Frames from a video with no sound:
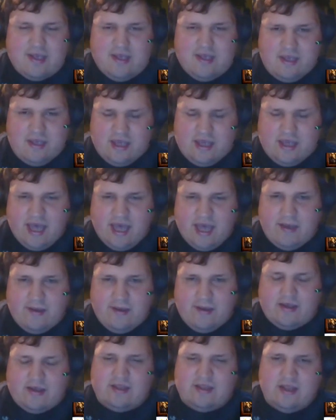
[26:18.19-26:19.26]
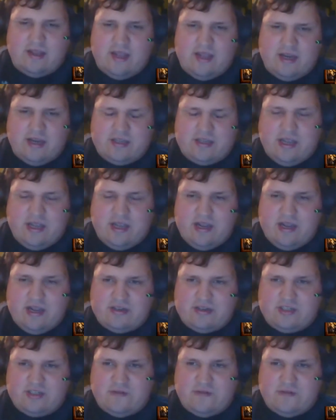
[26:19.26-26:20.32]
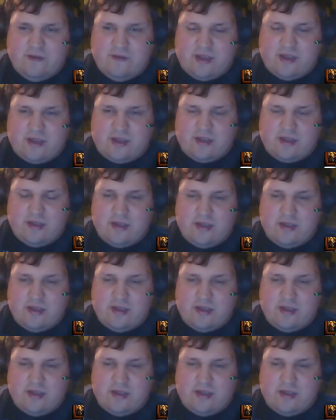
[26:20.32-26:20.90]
Yeah, here's the thing.